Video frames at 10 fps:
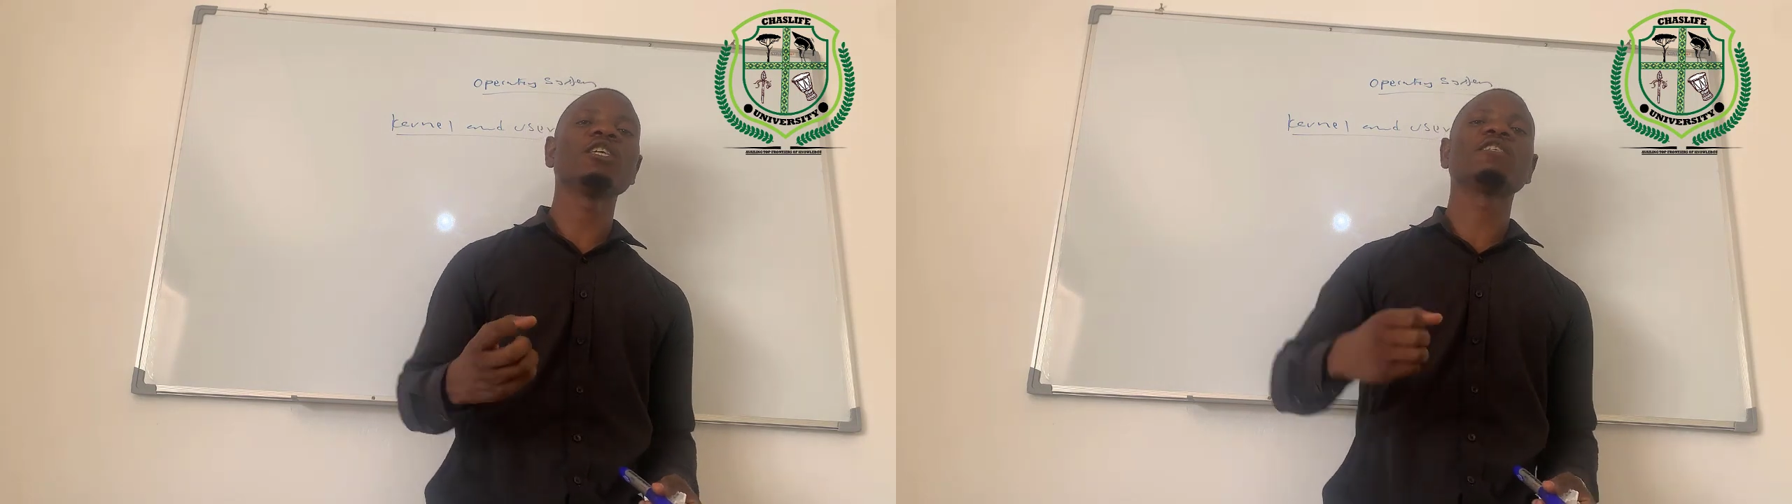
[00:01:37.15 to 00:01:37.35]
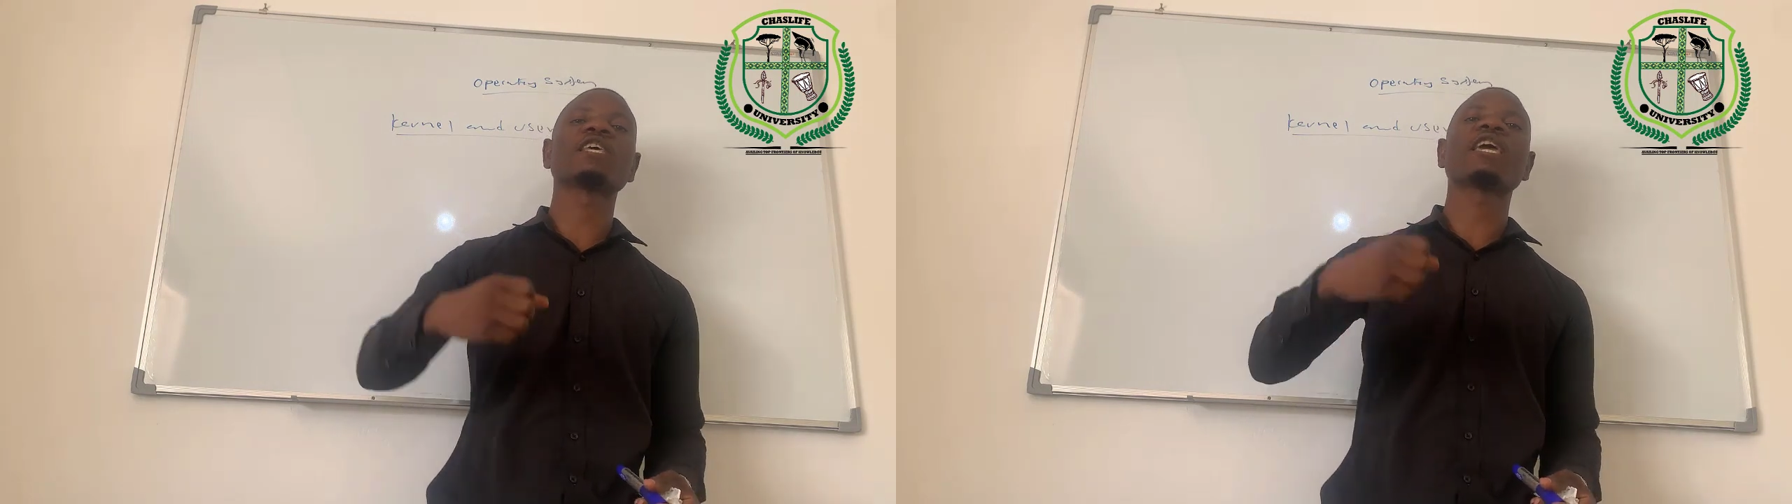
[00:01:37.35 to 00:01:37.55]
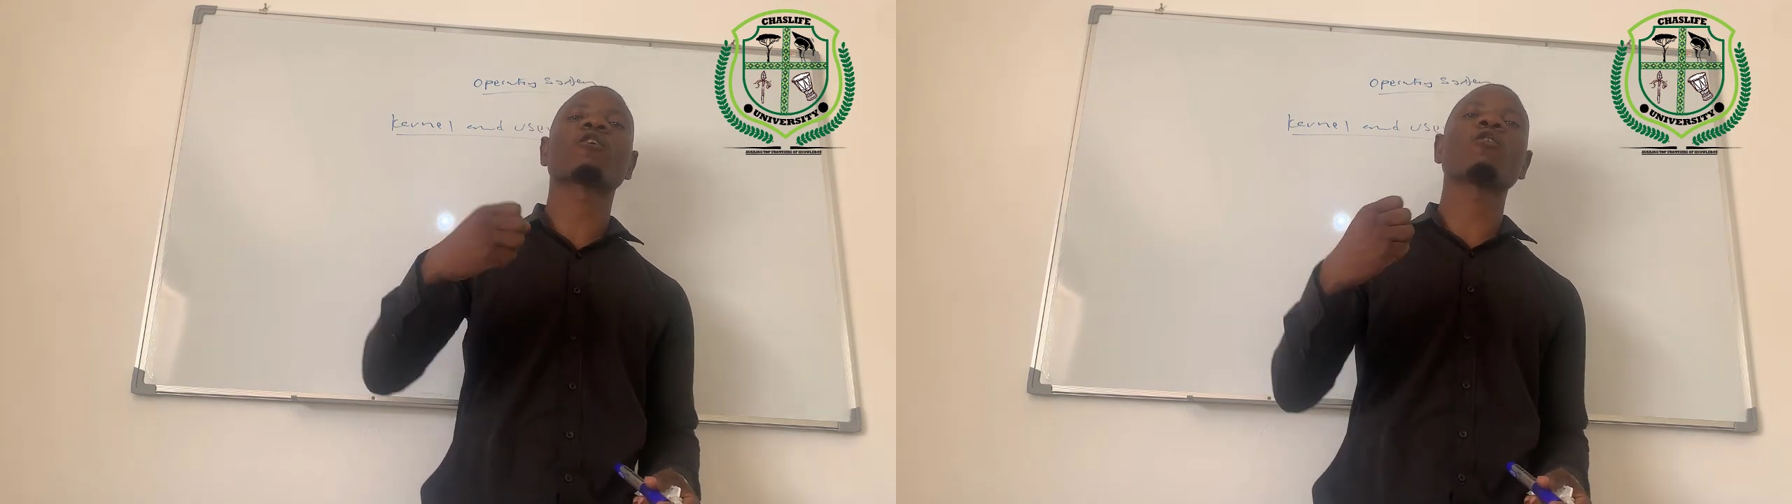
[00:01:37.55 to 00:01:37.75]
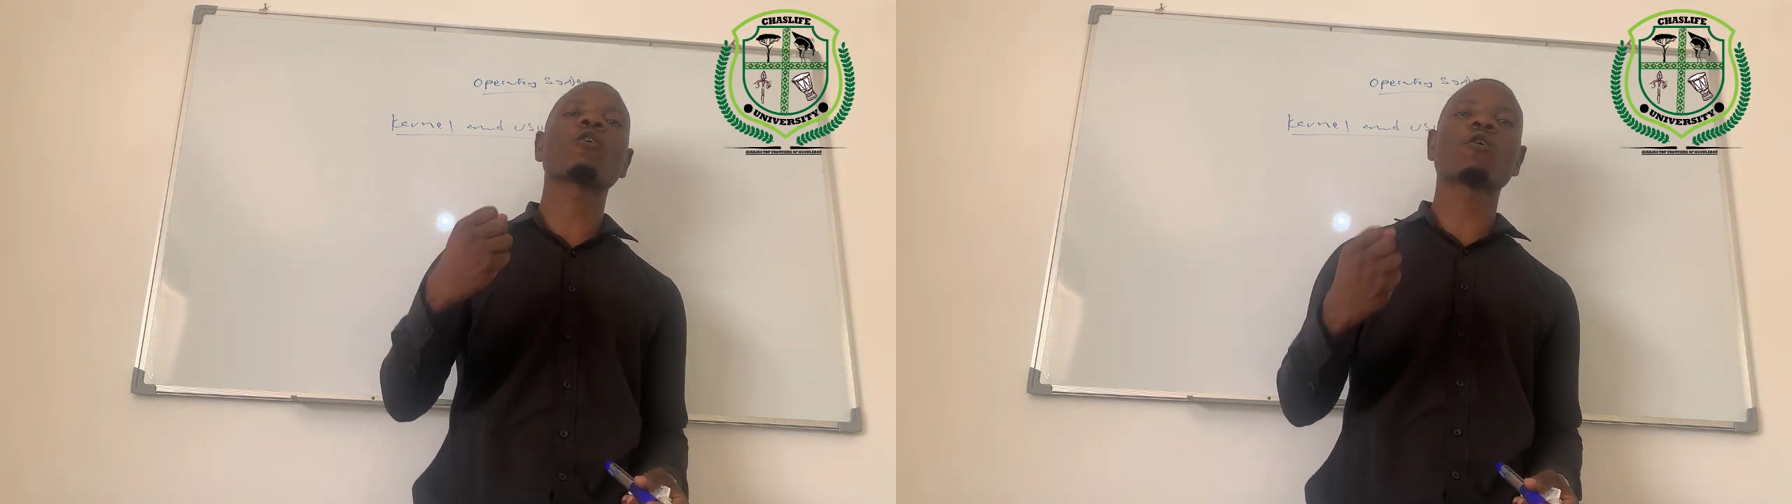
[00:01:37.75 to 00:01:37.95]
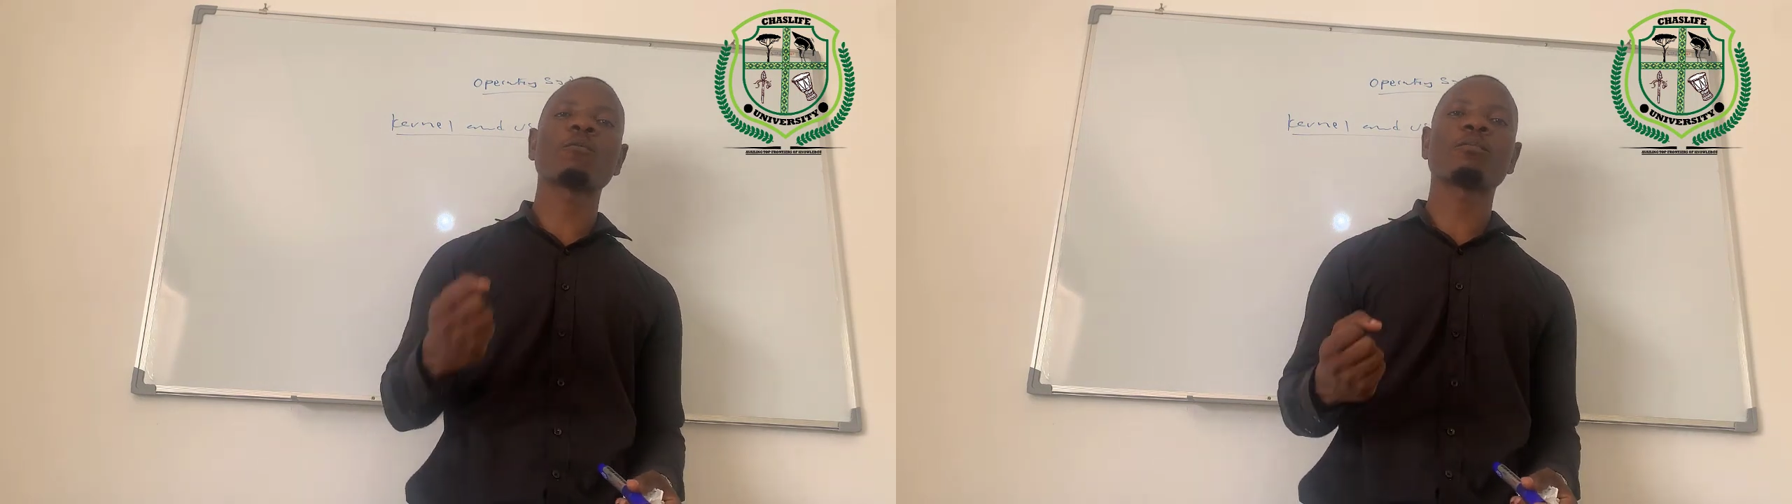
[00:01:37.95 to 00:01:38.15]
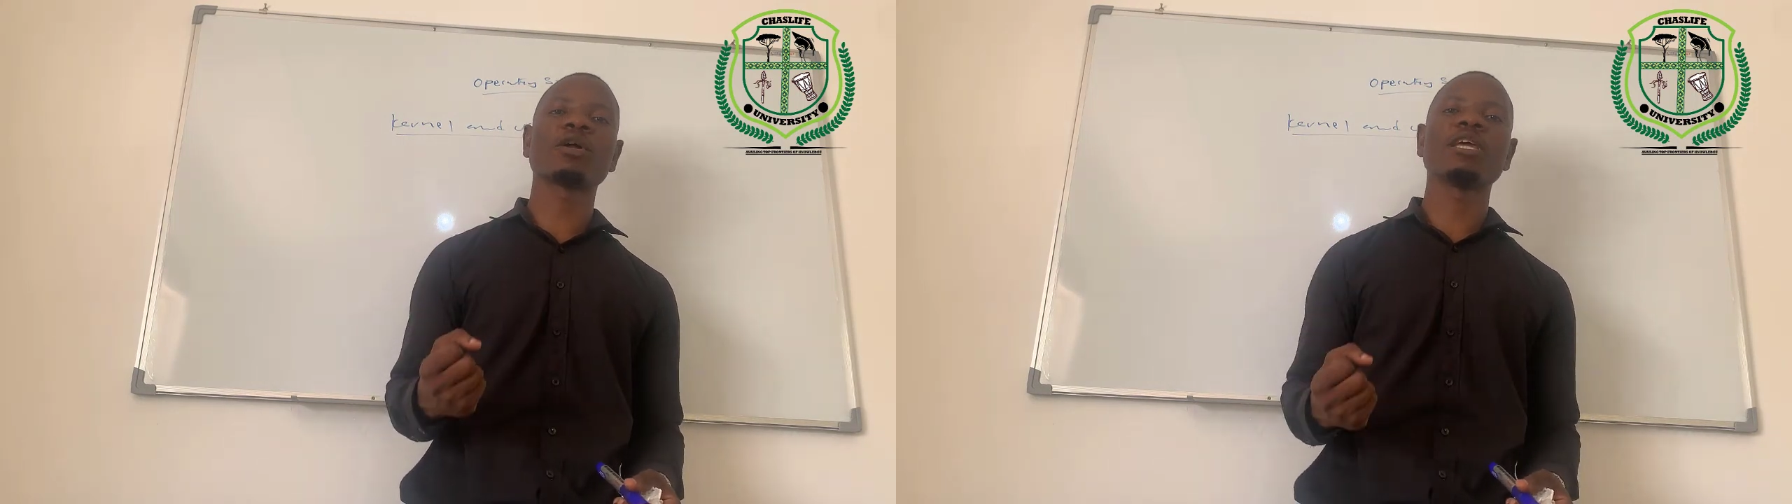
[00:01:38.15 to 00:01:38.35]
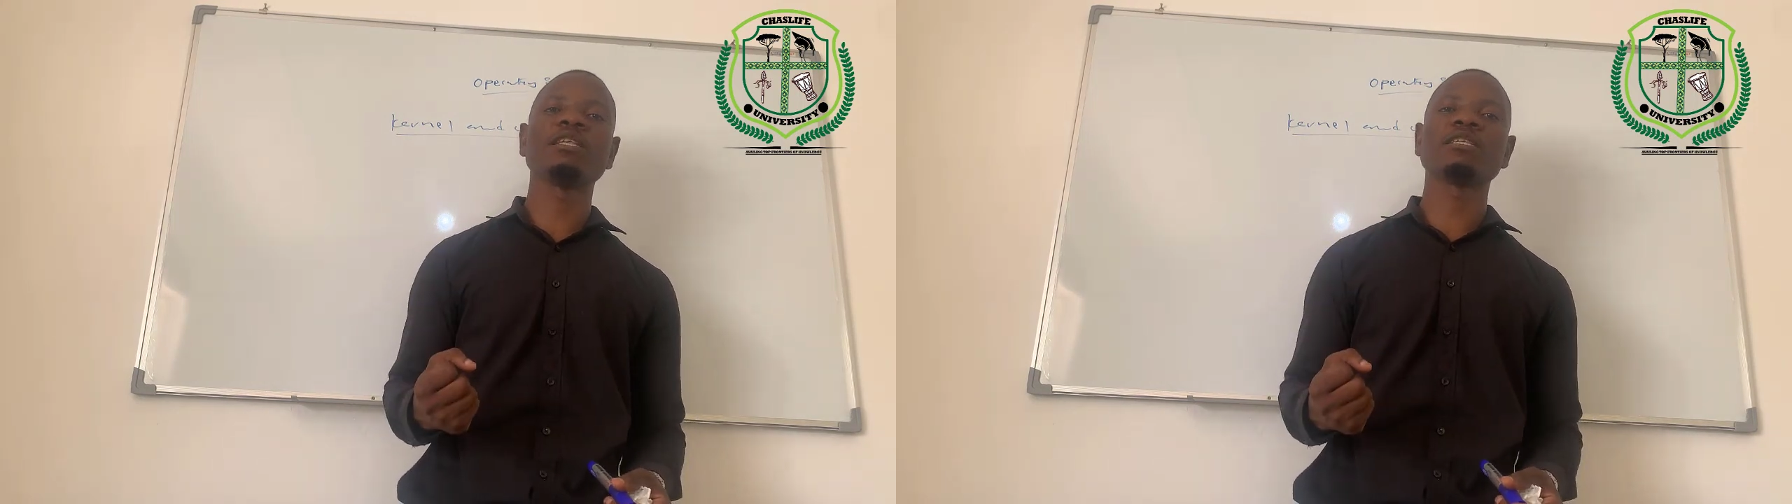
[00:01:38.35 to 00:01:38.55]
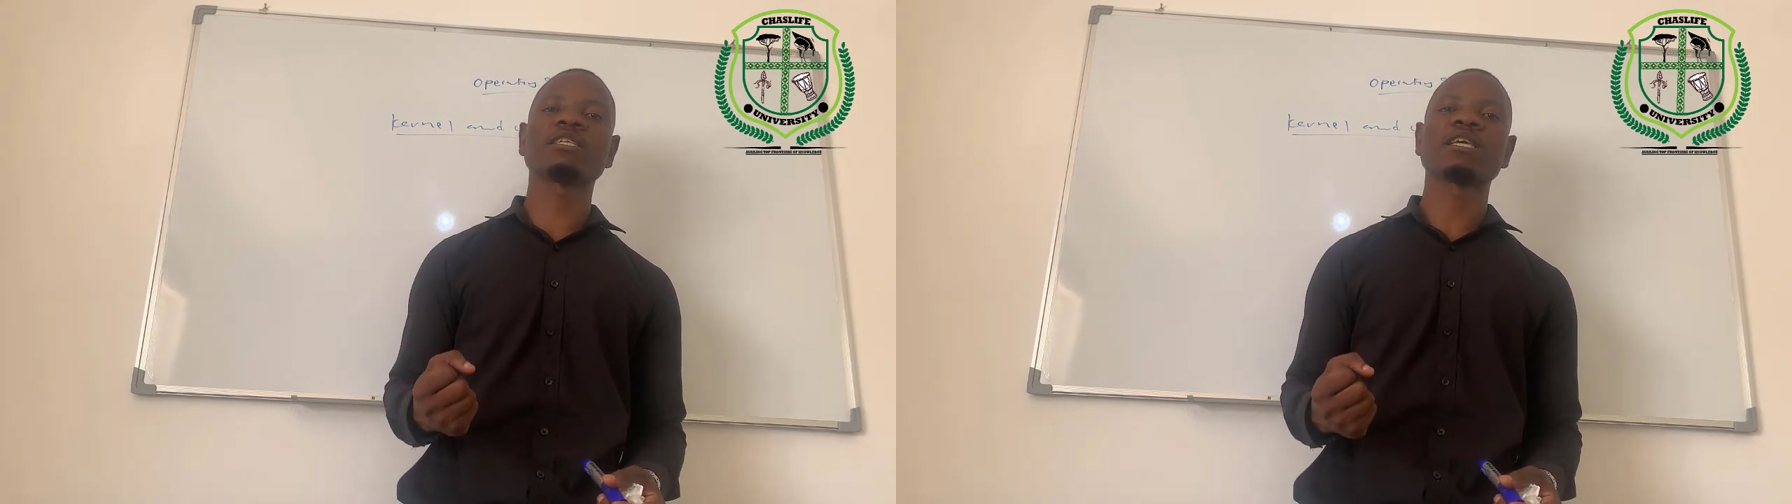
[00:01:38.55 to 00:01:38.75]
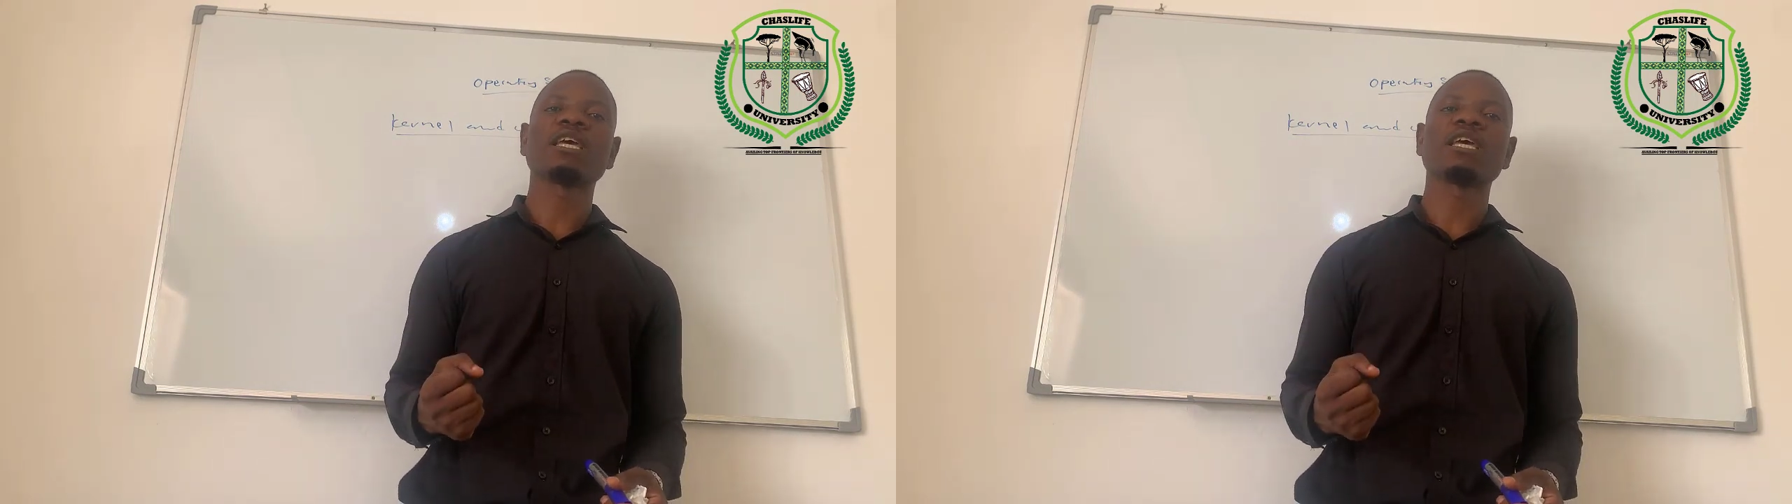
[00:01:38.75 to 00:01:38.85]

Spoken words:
is a core component